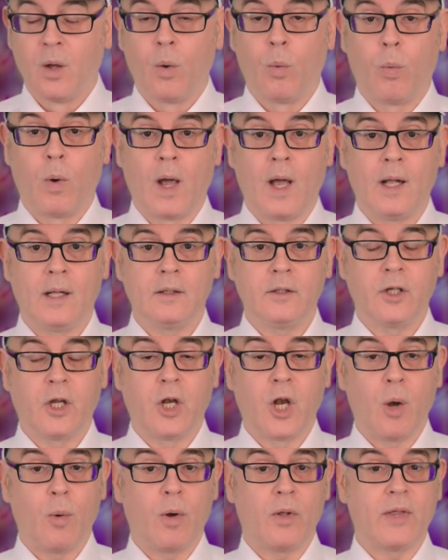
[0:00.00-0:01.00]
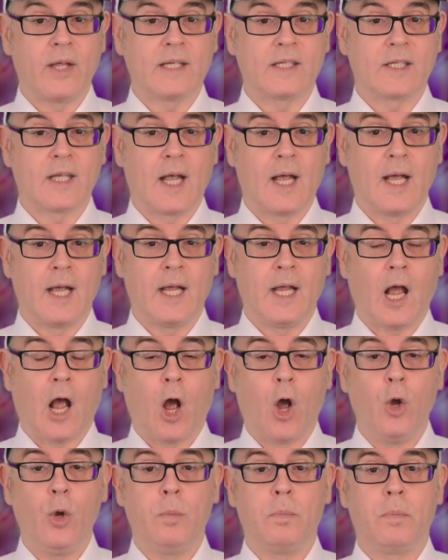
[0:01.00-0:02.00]
Well, you know what they say
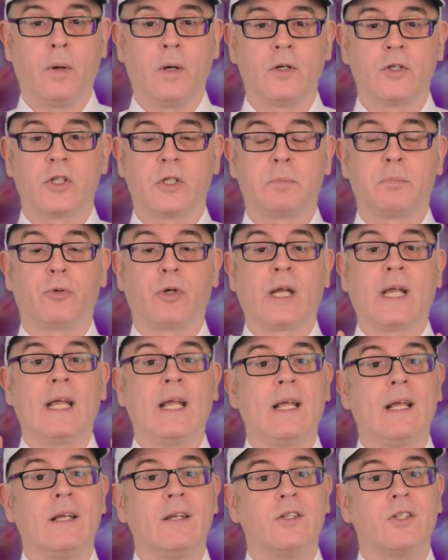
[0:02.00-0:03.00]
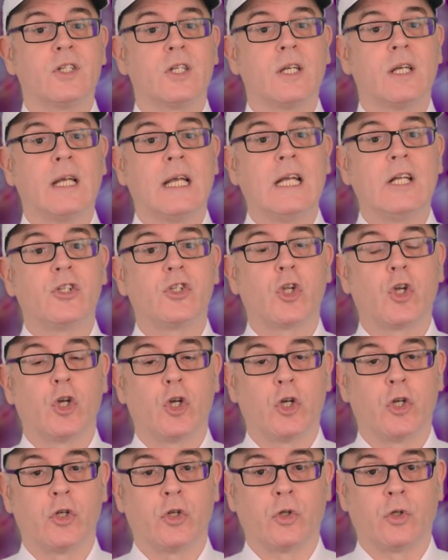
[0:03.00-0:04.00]
hope springs
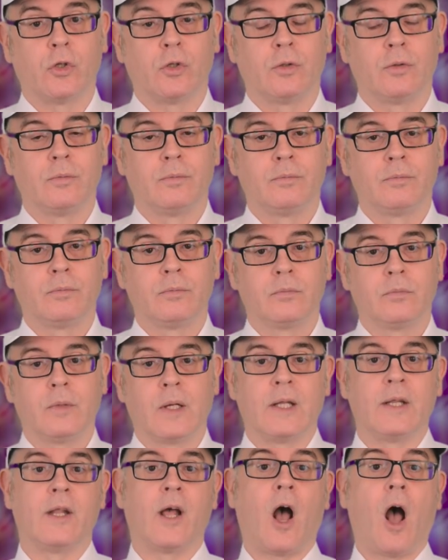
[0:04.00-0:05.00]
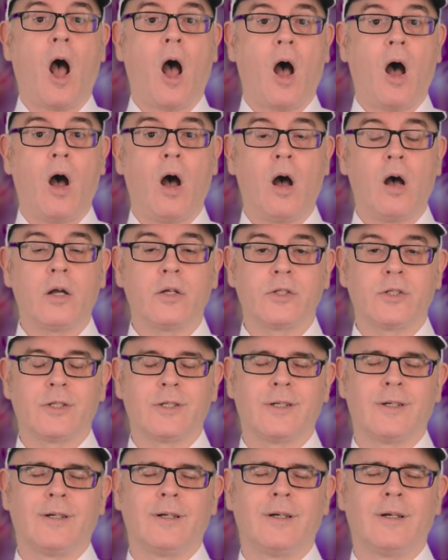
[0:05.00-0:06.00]
eternal in the heart
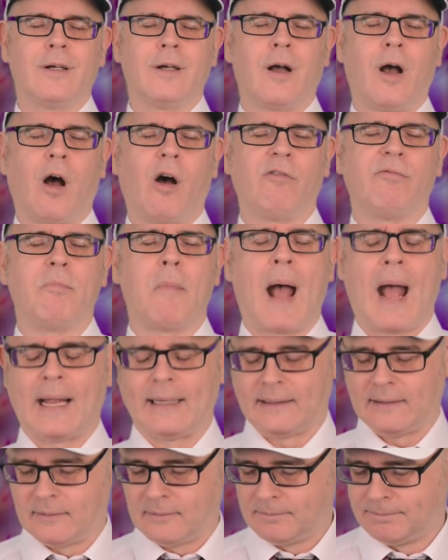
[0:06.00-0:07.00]
of man